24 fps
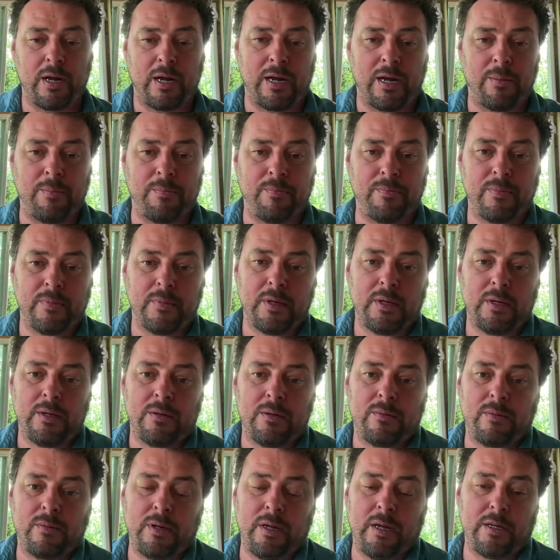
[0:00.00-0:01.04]

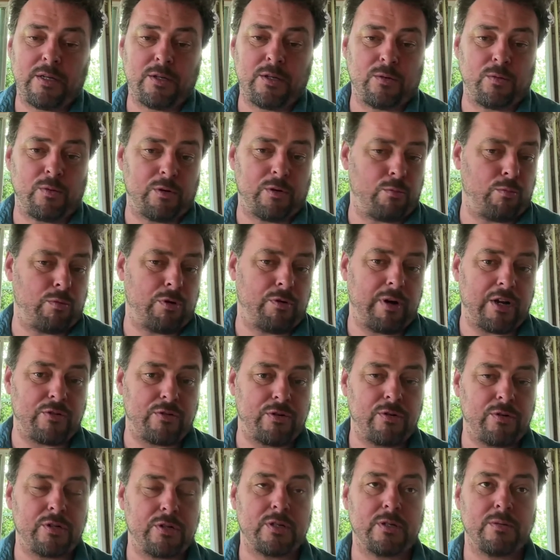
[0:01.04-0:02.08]
We're
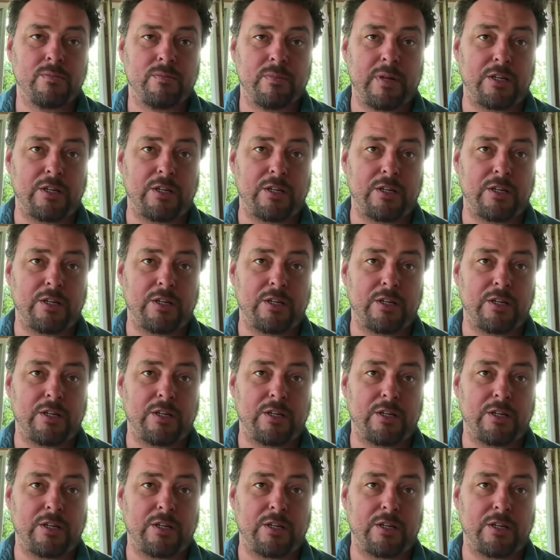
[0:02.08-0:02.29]
grassroots.